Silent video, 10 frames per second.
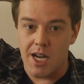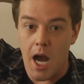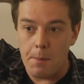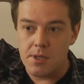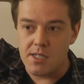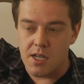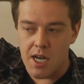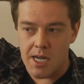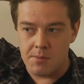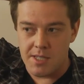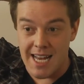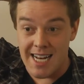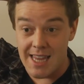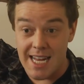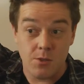a couple of times,
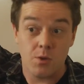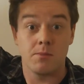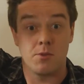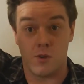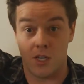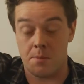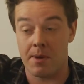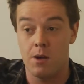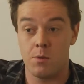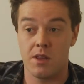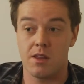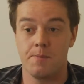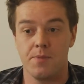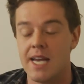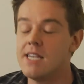and that's what I'm talking about with...
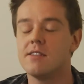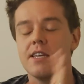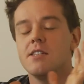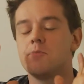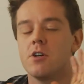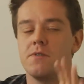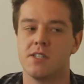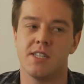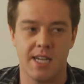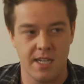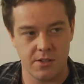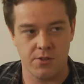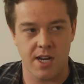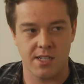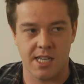He's perfect at that. He's a
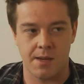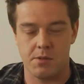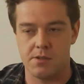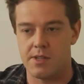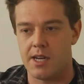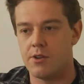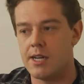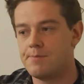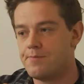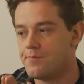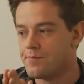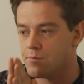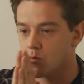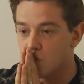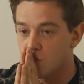great example of that, right?
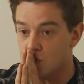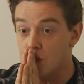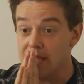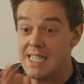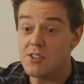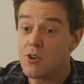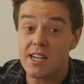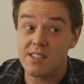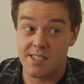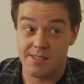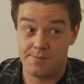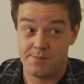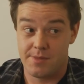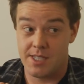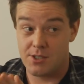He's crazy.
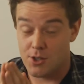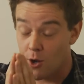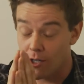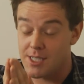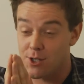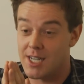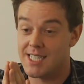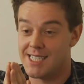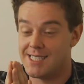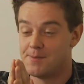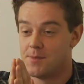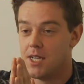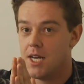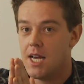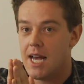He's totally crazy.
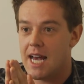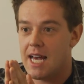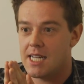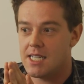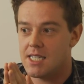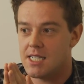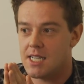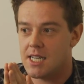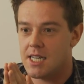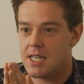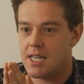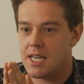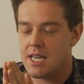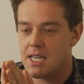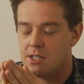And
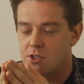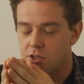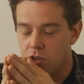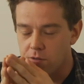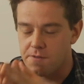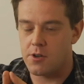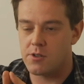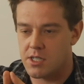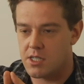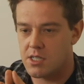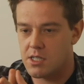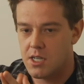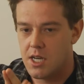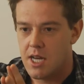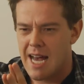he's so focused
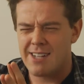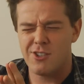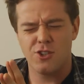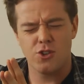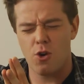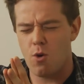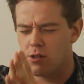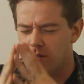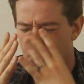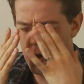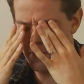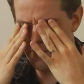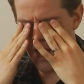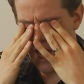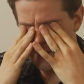and so on top
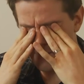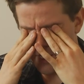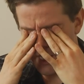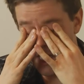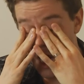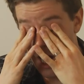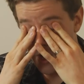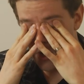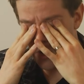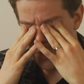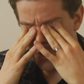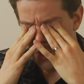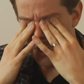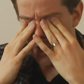of everything. I know